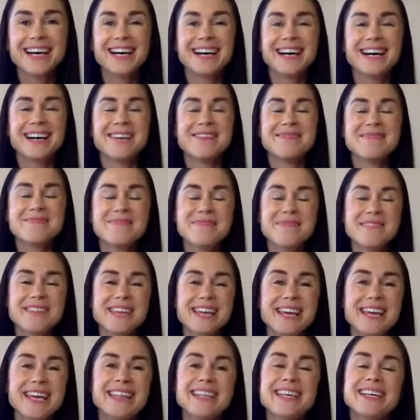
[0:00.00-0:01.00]
um,
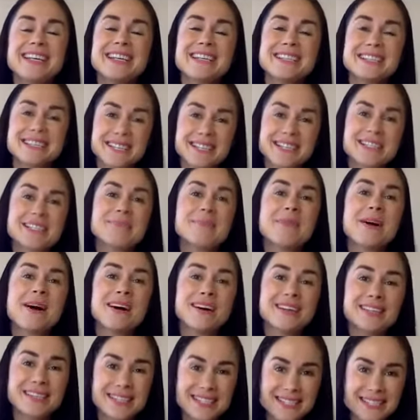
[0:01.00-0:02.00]
and then at six
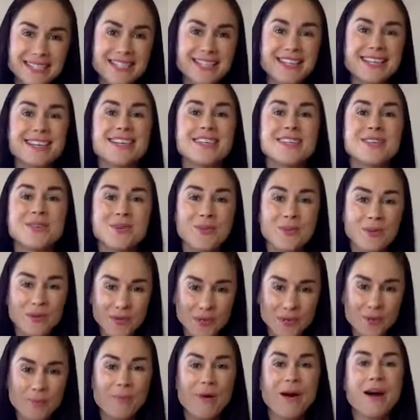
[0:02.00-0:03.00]
months
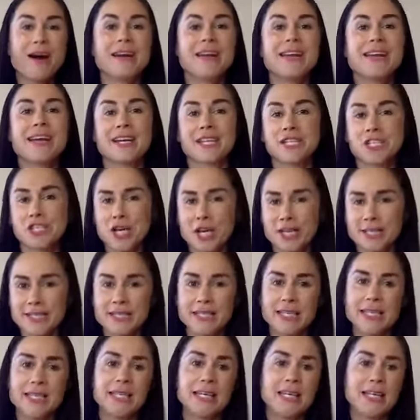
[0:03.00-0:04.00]
your your body
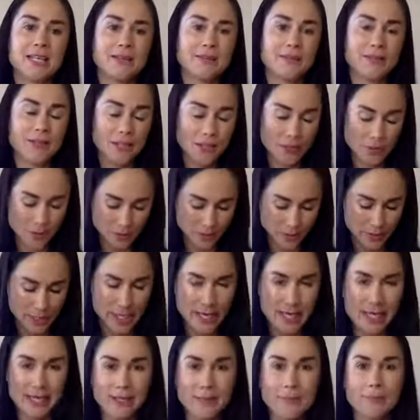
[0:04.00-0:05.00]
adjusting and you're
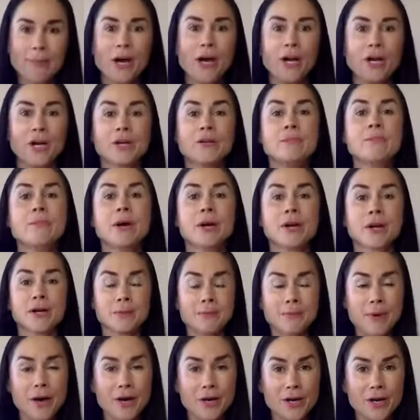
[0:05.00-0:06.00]
looking better and better
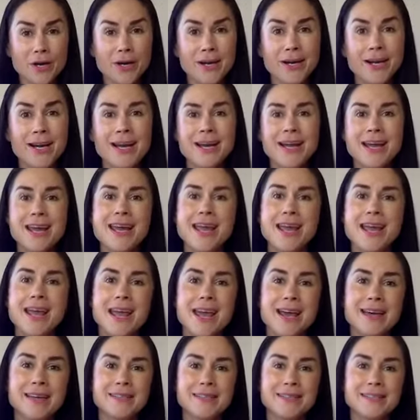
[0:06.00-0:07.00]
and better
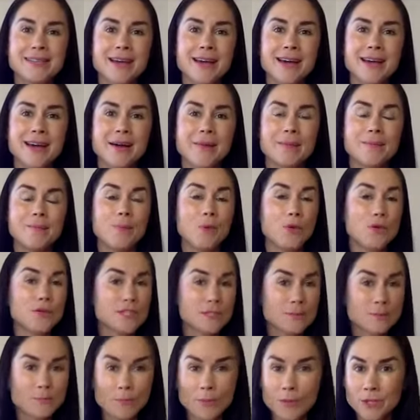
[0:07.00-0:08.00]
and uh,
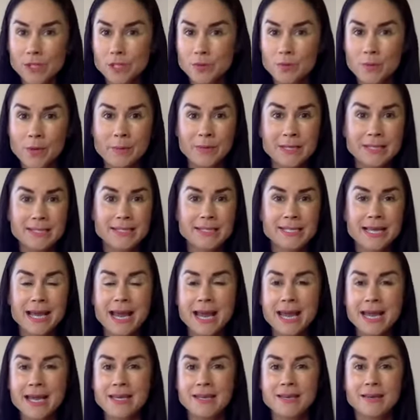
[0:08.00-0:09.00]
most most women
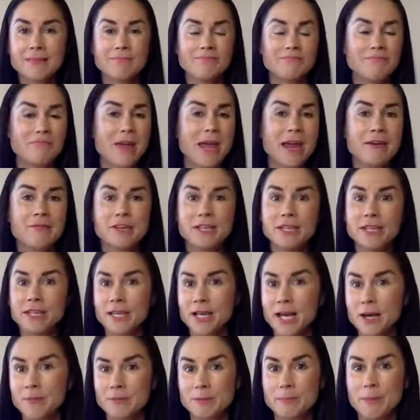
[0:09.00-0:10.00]
say
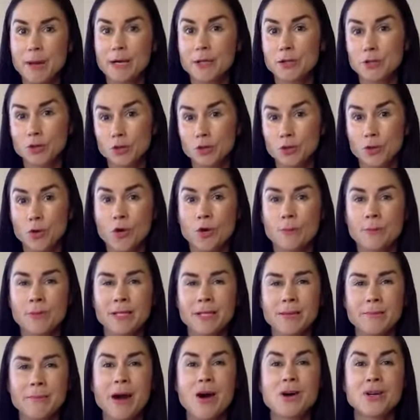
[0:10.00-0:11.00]
everything comes back to
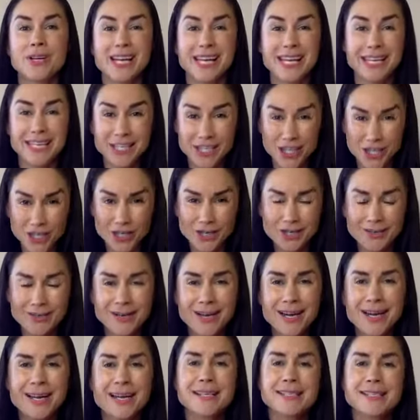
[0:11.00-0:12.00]
normal about a
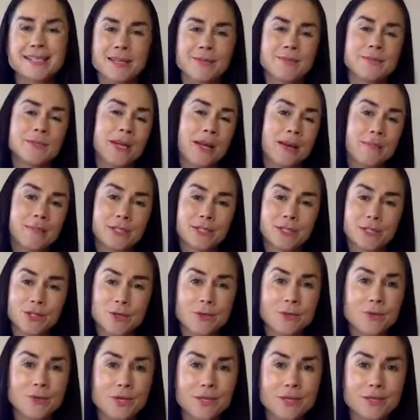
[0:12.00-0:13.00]
year sometimes
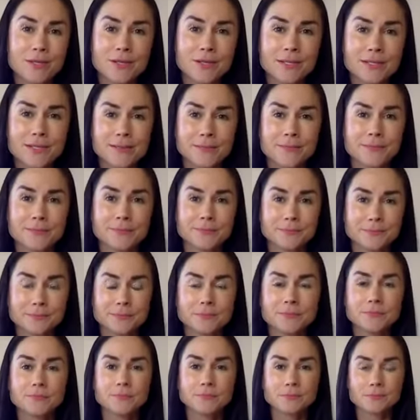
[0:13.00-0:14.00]
two years
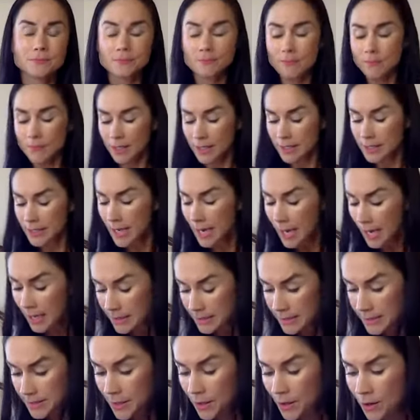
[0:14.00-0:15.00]

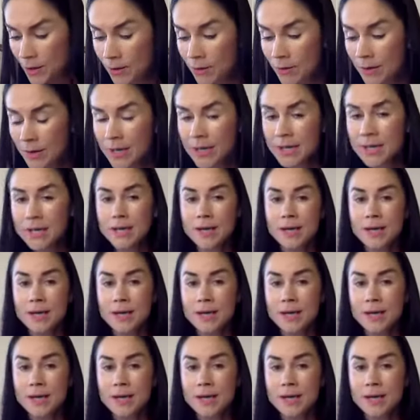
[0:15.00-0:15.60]
yeah so